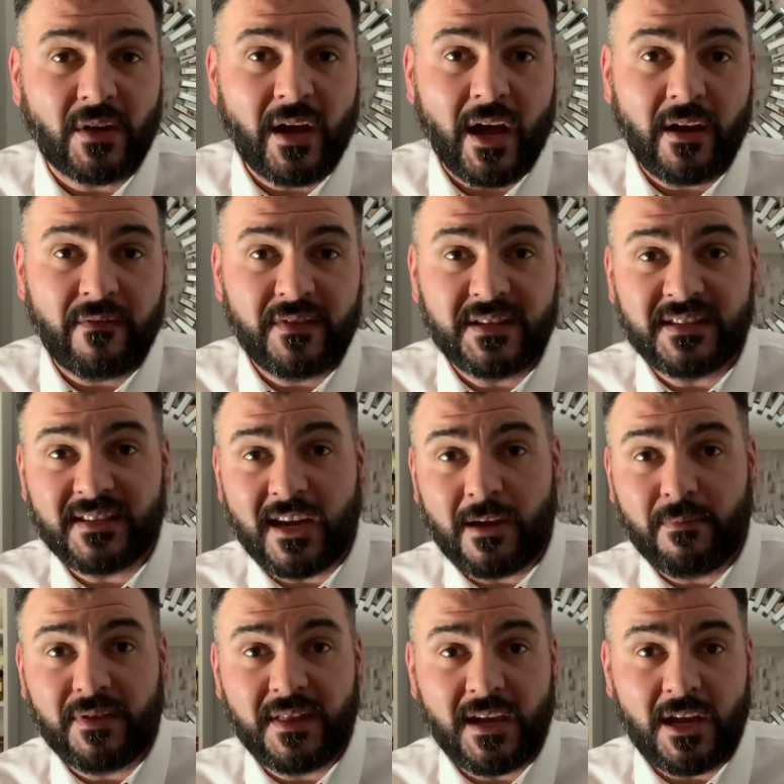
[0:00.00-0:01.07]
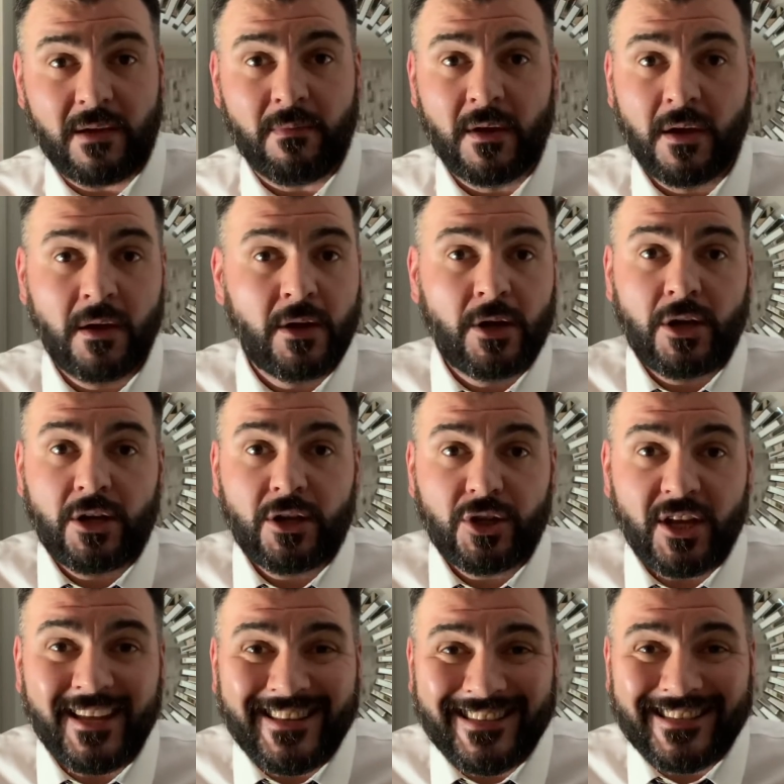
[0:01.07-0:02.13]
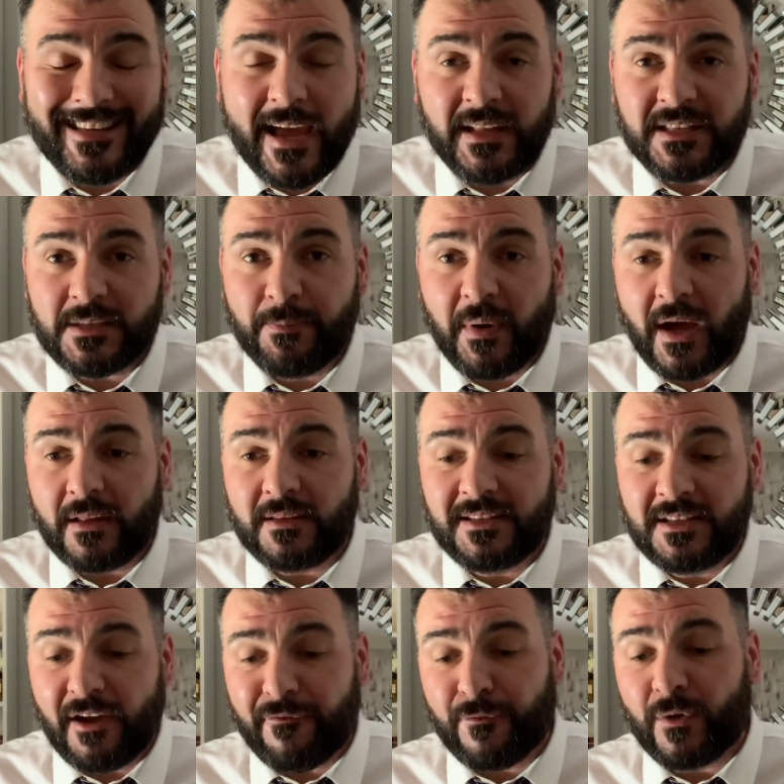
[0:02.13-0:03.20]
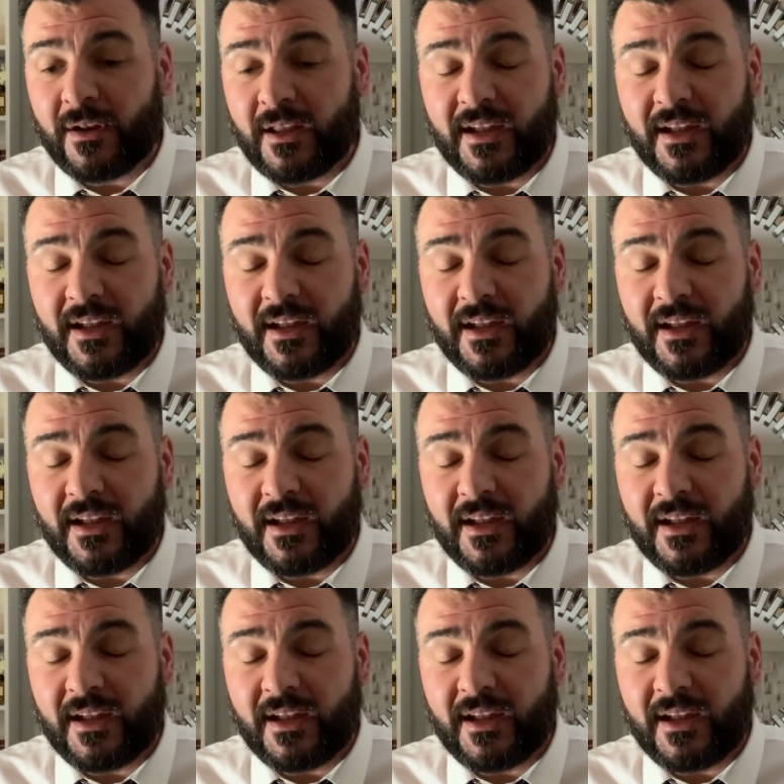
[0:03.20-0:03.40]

kind of the same theme, incense, but different.